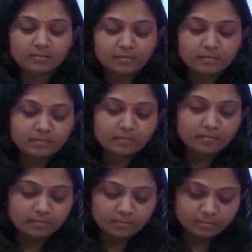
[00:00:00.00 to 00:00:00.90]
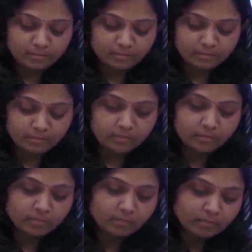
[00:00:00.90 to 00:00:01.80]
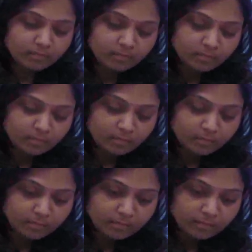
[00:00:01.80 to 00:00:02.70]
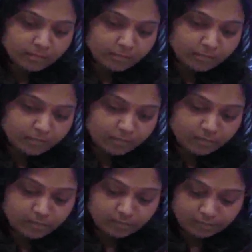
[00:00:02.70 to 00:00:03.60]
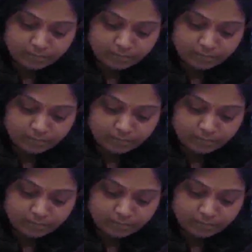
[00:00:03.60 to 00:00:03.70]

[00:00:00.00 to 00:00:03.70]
No one is speaking in this clip.